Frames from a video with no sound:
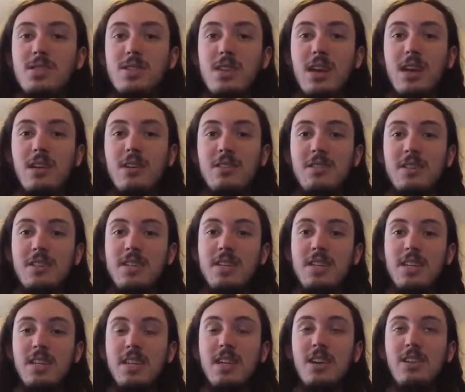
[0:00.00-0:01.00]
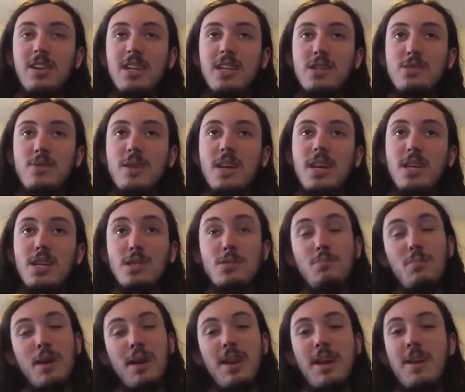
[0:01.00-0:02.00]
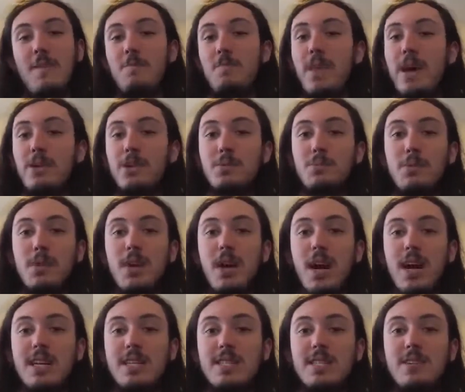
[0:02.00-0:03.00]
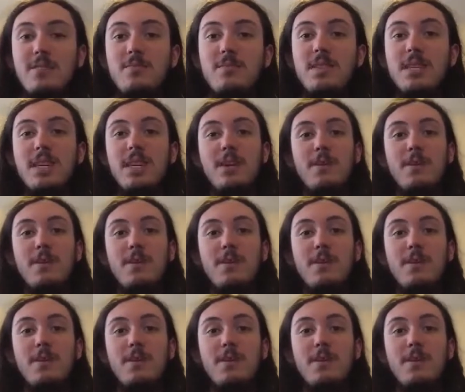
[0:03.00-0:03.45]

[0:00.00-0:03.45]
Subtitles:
So, you know, it is what it is. But that was pretty awesome.